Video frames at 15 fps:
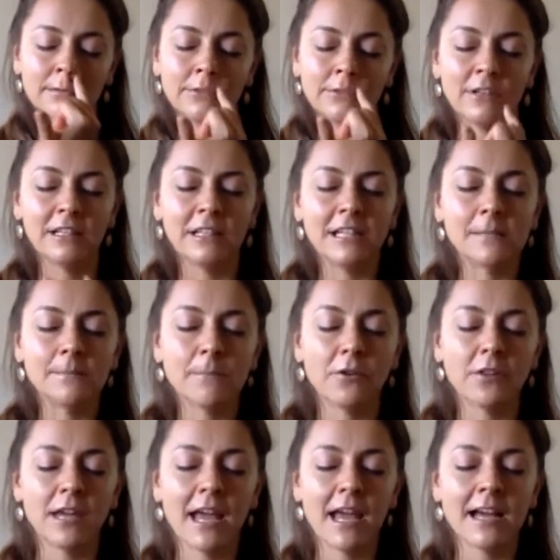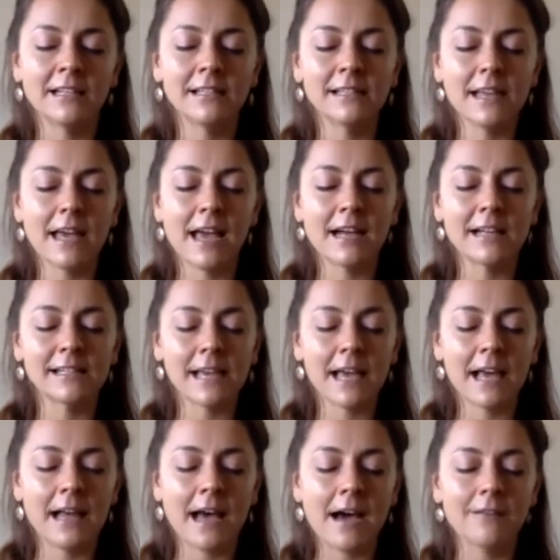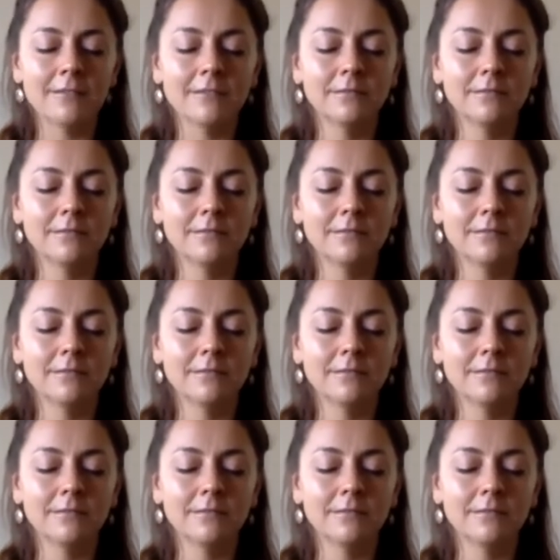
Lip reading: Release both hands. Exhale out.